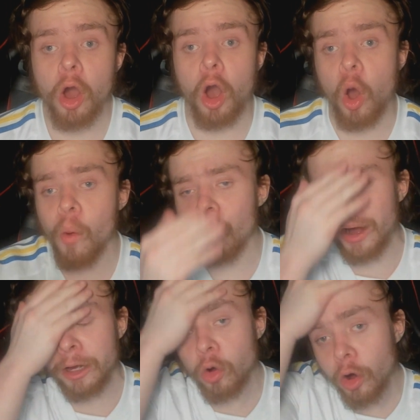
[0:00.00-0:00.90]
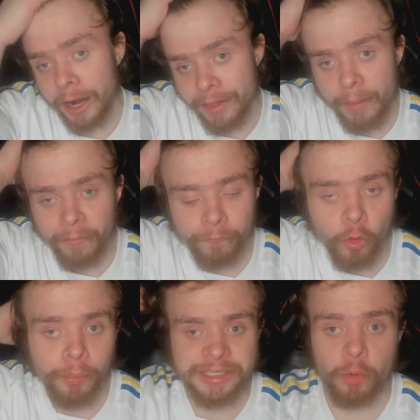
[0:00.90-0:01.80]
Oh my god, and that
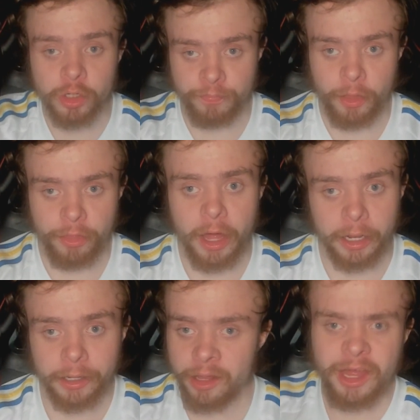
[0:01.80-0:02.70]
performance was pathetic.